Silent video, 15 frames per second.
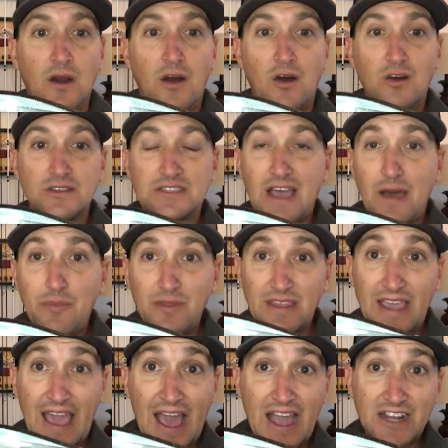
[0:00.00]
on top of
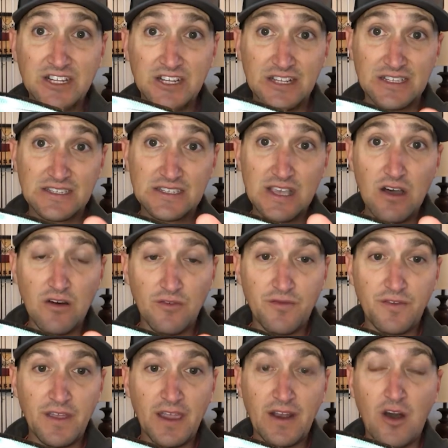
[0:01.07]
the action
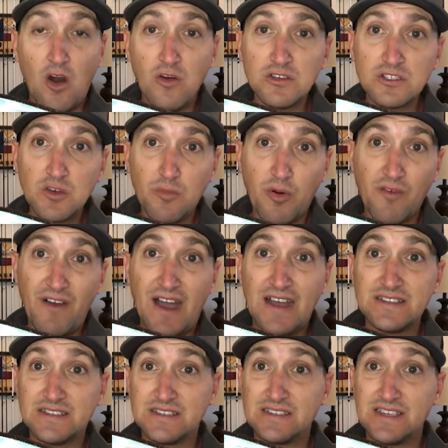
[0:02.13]
itself, it also
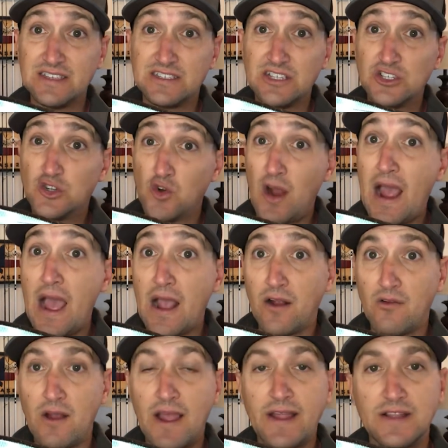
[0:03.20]
provides a sense of drag,
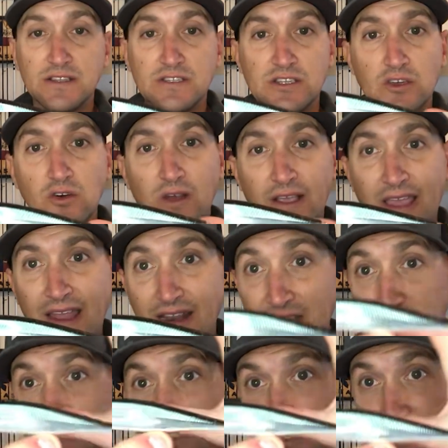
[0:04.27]
right? And so again,
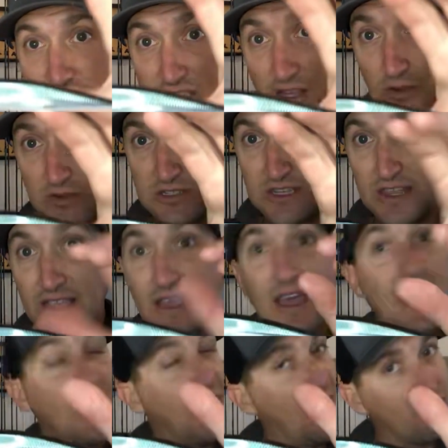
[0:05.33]
this is a slow sink.
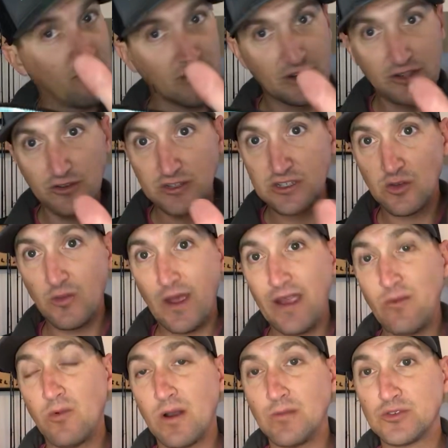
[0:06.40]
I've reduced the
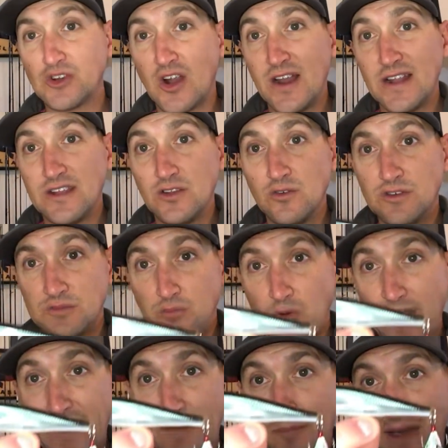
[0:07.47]
weight. What I'm trying to do is
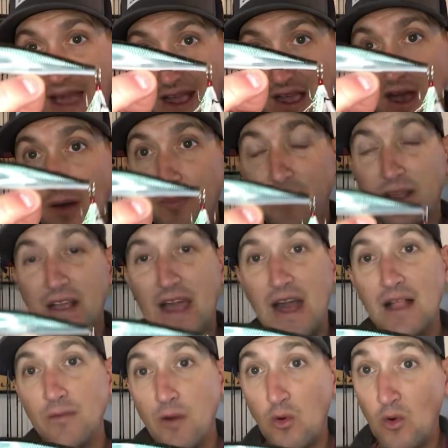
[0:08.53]
bring it back up in a
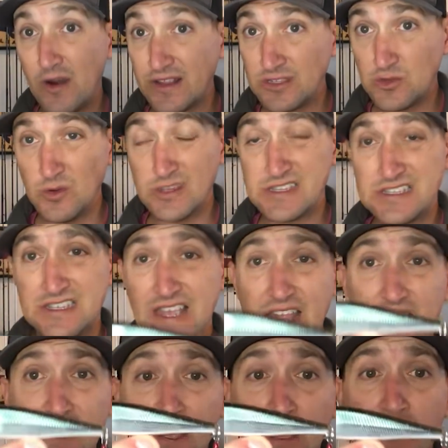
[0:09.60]
column. I want it to ascend.